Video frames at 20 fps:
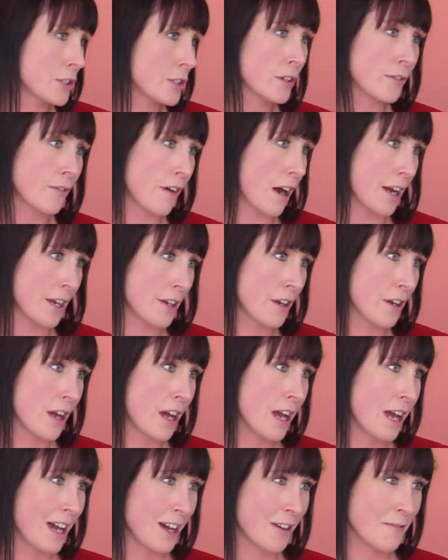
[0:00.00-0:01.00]

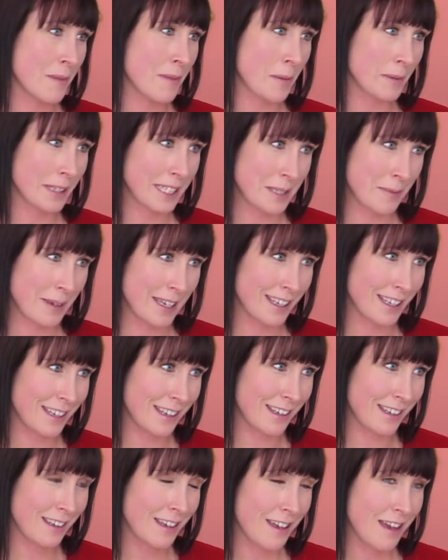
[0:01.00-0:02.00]
petrified of public
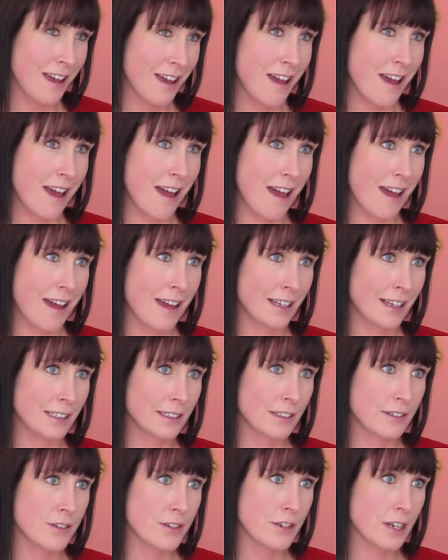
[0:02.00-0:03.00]
speaking
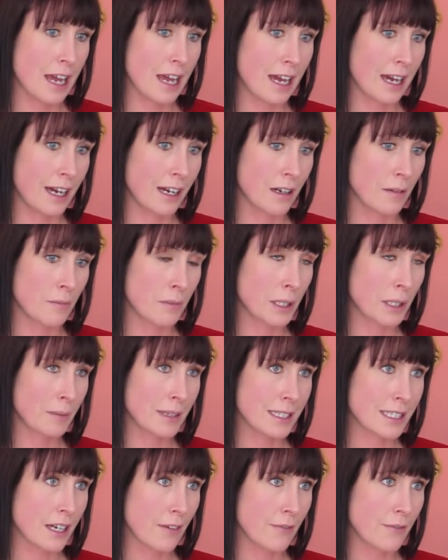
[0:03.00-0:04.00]
and
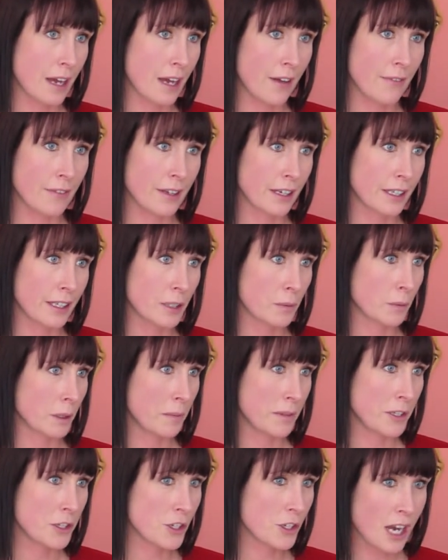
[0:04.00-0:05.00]
putting myself out there. I
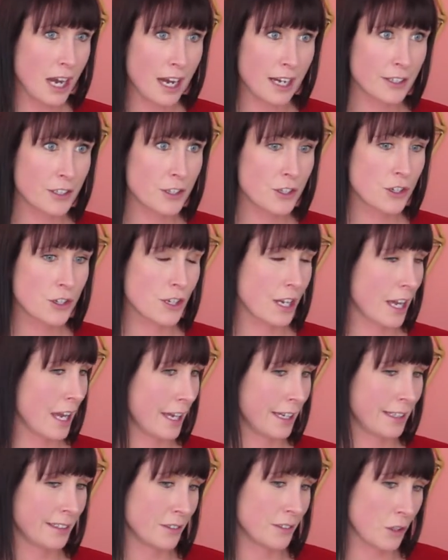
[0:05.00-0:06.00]
didn't want to be judged,
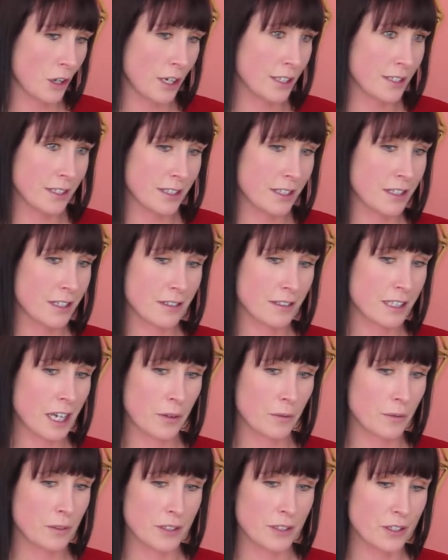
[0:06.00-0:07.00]
and
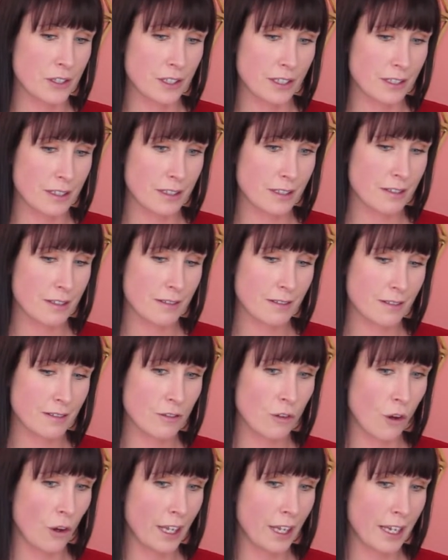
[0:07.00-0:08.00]
that was just
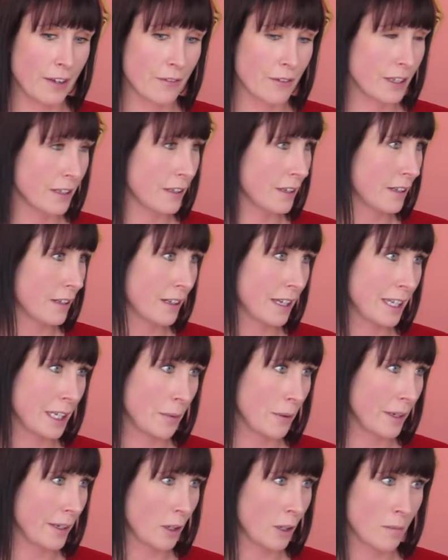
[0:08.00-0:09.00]
not even
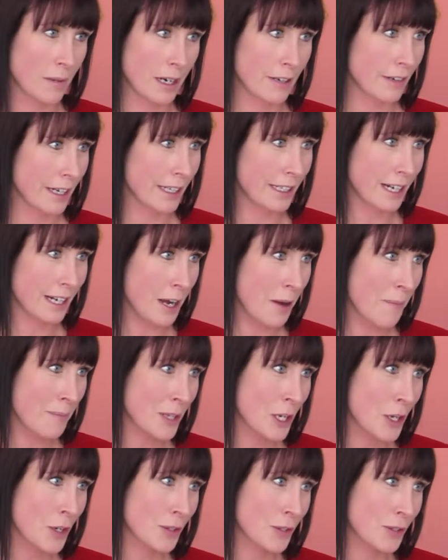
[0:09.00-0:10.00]
anywhere on my radar.